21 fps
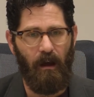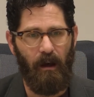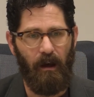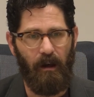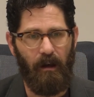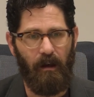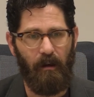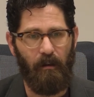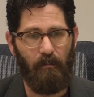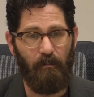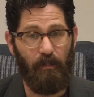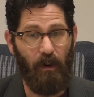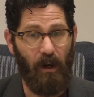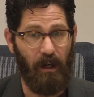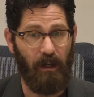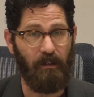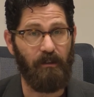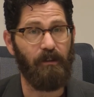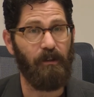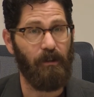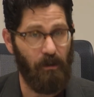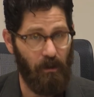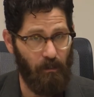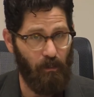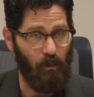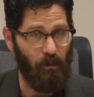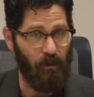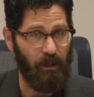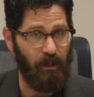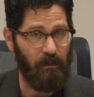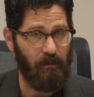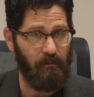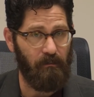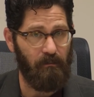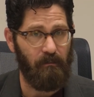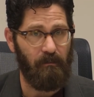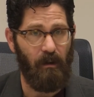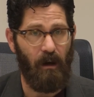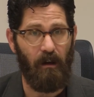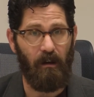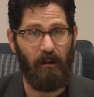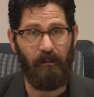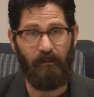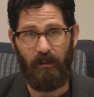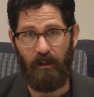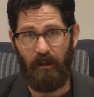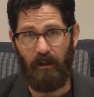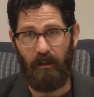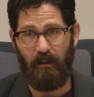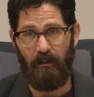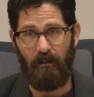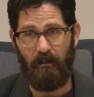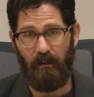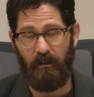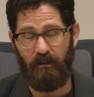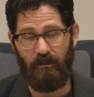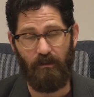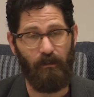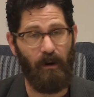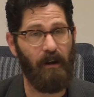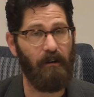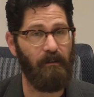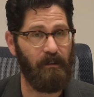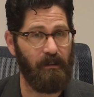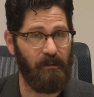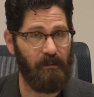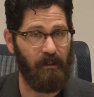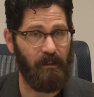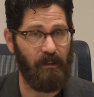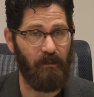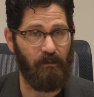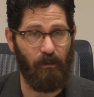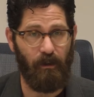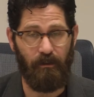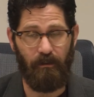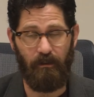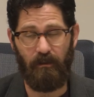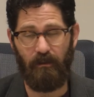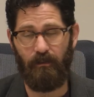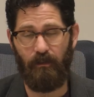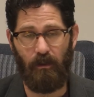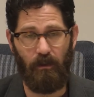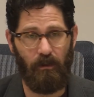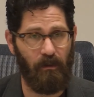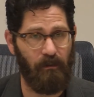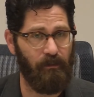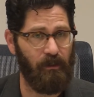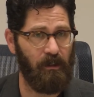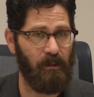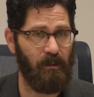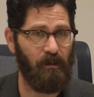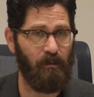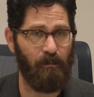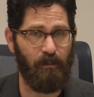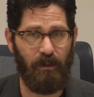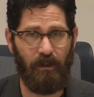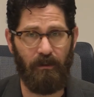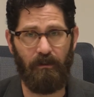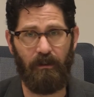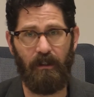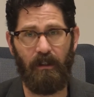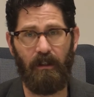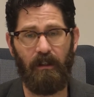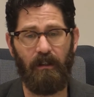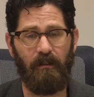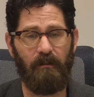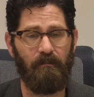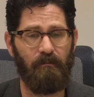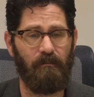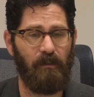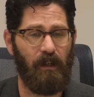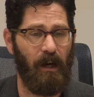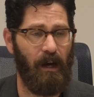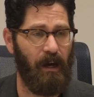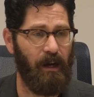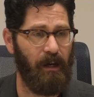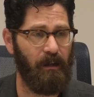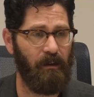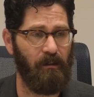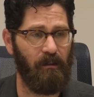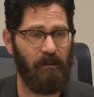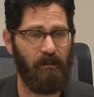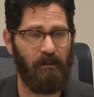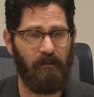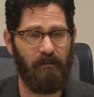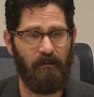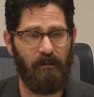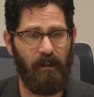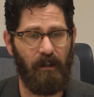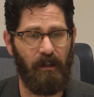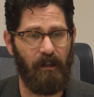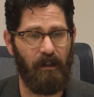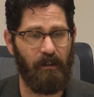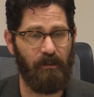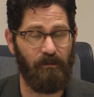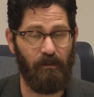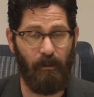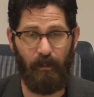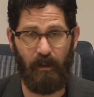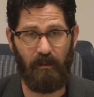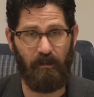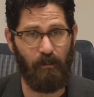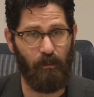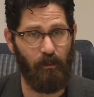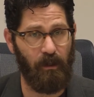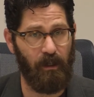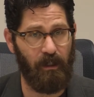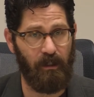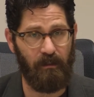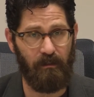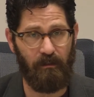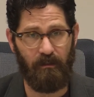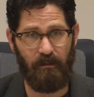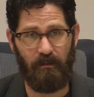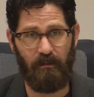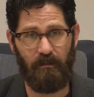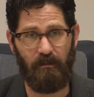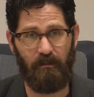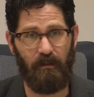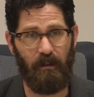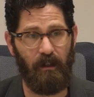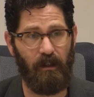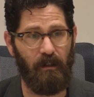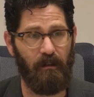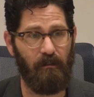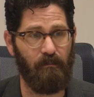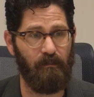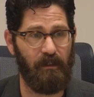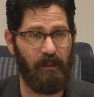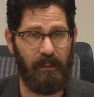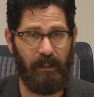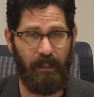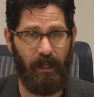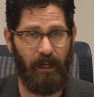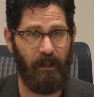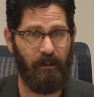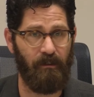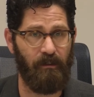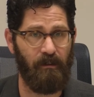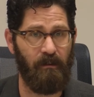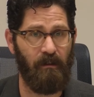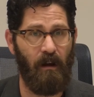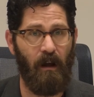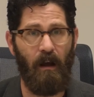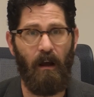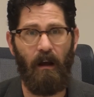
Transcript: Um, but to your point, all of the surrounding cities, whether it's Pflugerville, Buda, Kyle, uh, Dripping Springs, uh, Leander,